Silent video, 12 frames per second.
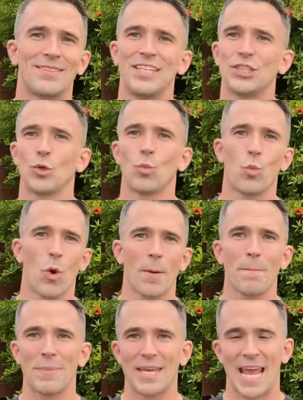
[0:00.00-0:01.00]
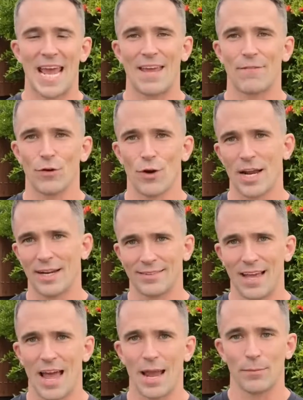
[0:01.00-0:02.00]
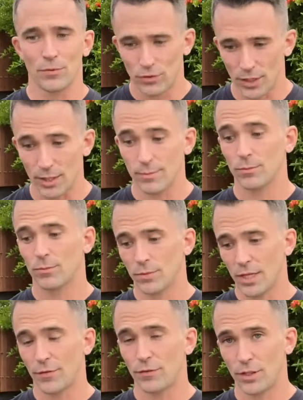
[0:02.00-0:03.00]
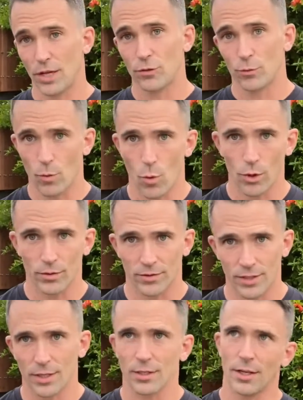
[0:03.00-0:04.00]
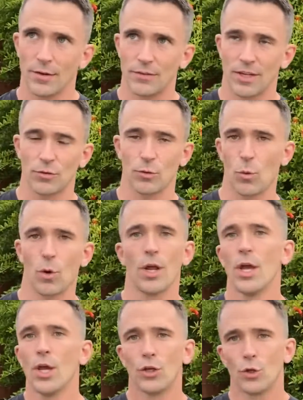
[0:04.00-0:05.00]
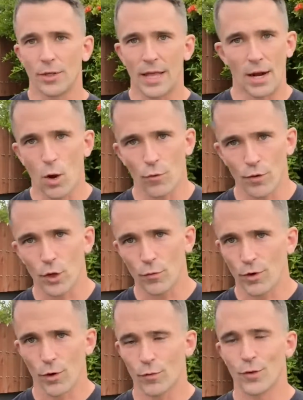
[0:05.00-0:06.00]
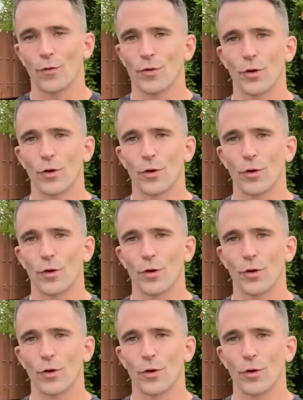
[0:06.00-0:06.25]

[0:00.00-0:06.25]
teaching one behavior at a time. Sit, lift, yes, reward, sit, lift, yes, reward. Doing that over and over and over and over